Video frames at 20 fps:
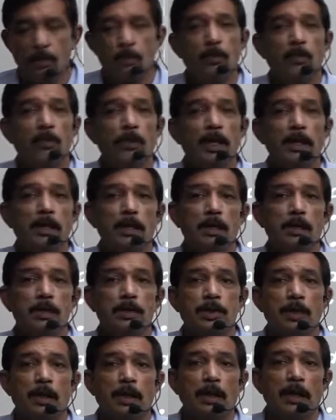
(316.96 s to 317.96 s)
very
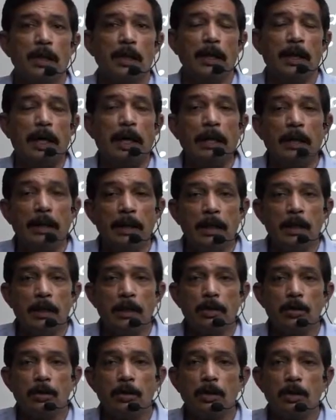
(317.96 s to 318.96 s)
strictly
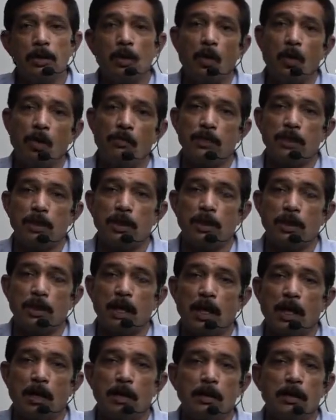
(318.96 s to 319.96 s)
adhering to the norms that
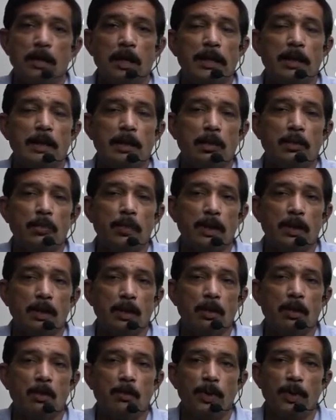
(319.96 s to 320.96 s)
are laid down by the
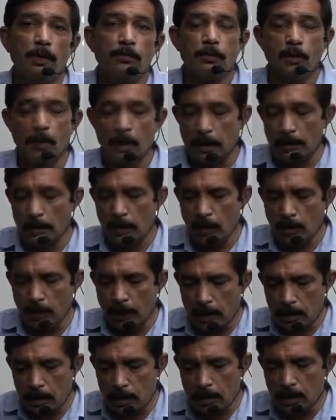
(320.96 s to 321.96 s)
government for keeping
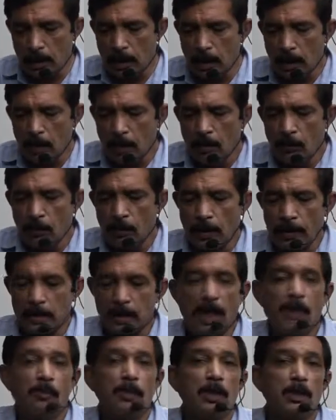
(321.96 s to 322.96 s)
pets. For
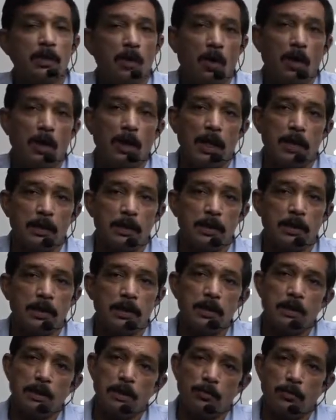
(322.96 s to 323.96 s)
example, dog license
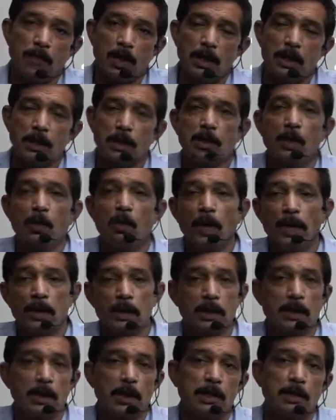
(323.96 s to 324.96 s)
is a must,
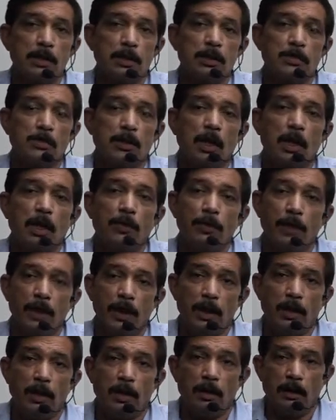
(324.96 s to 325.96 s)
vaccination every
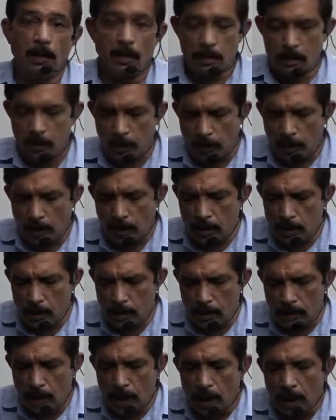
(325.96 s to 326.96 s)
year is a must.
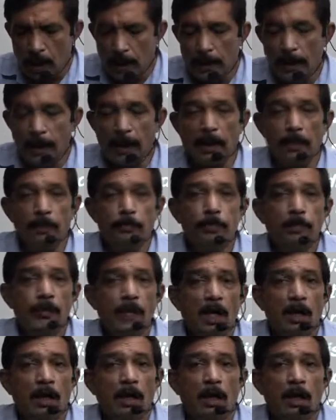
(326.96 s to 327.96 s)
Then,
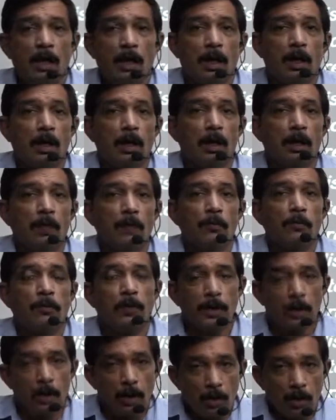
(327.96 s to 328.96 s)
for
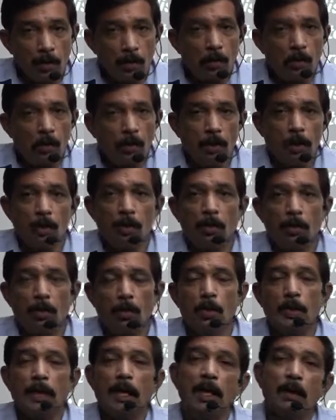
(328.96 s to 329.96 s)
your own
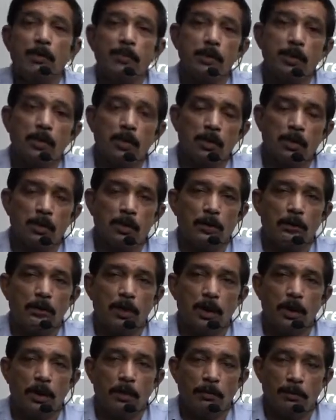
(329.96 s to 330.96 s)
good and for the good of
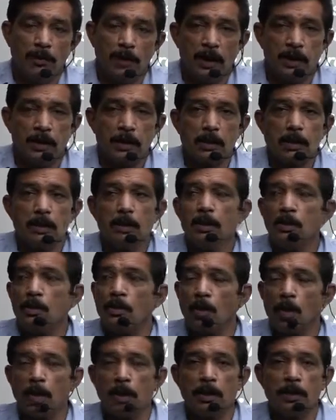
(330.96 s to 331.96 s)
the pet,
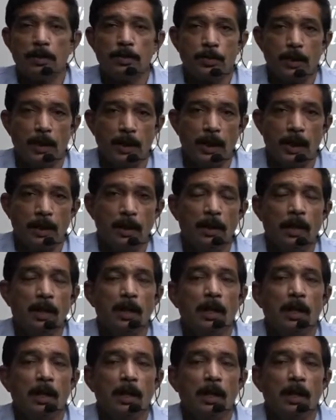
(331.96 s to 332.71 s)
toilet training,